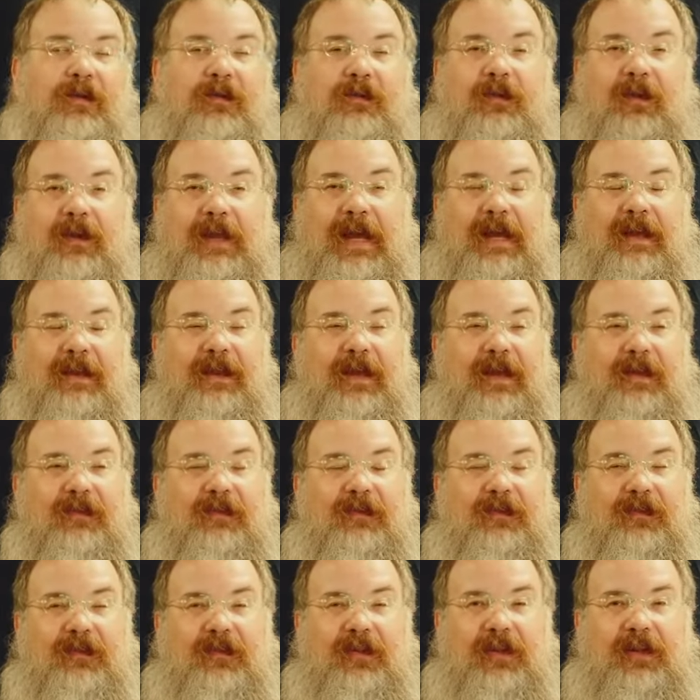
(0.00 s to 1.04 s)
So that
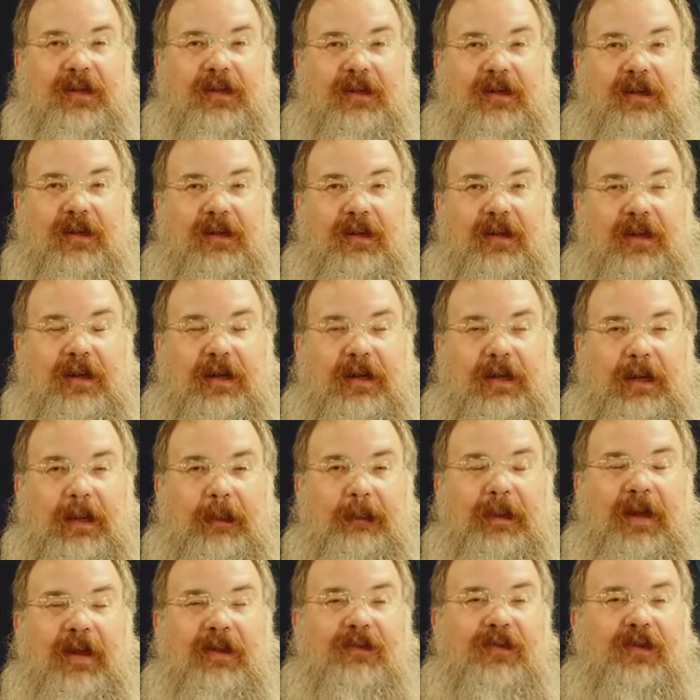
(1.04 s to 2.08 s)
that's a
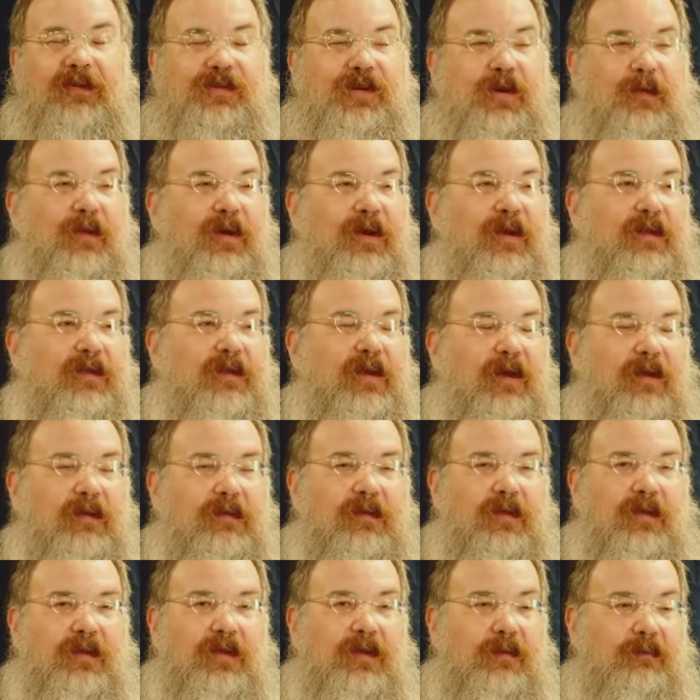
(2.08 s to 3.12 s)
message I want to tell
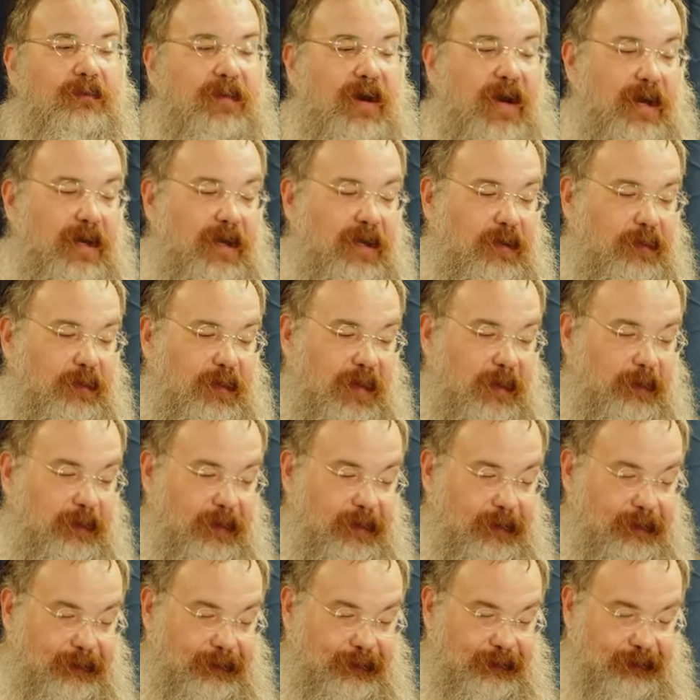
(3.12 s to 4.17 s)
to the embodied
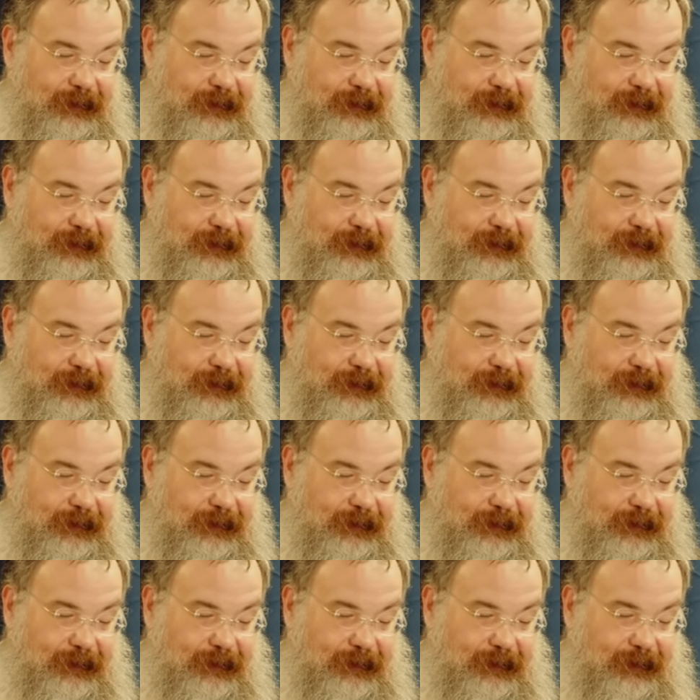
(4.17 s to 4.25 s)
people.